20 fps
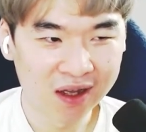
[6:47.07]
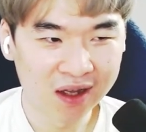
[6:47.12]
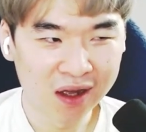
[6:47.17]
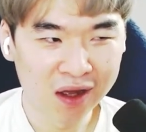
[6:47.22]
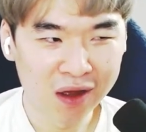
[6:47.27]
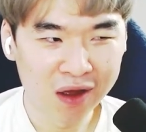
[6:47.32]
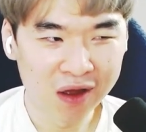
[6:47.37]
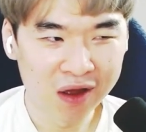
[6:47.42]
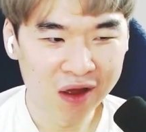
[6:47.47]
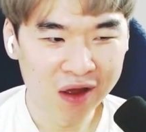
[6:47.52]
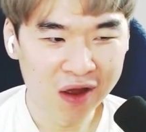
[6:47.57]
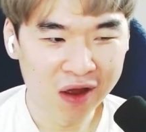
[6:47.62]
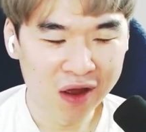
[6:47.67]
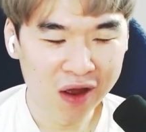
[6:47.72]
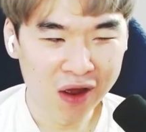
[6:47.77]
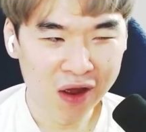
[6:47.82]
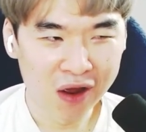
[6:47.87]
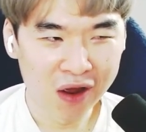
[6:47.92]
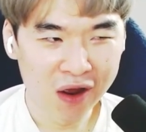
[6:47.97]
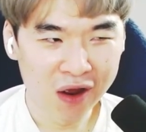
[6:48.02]

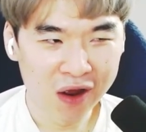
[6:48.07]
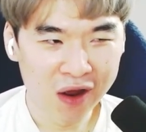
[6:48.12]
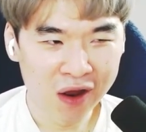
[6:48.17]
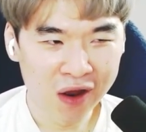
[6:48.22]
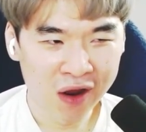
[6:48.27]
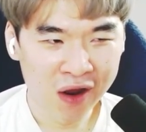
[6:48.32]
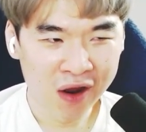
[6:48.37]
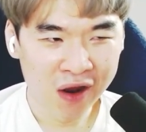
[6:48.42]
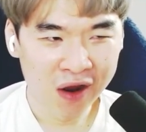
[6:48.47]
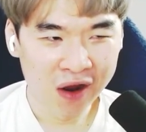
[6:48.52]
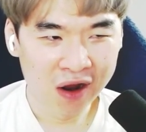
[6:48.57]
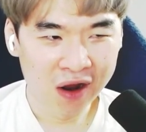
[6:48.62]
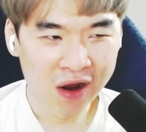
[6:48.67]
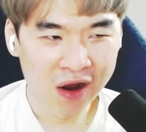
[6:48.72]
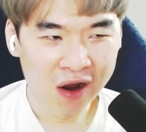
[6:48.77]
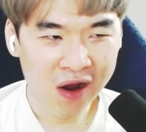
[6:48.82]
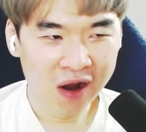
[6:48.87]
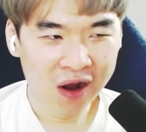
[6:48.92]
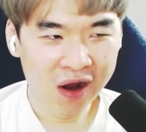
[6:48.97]
Nobody speaks.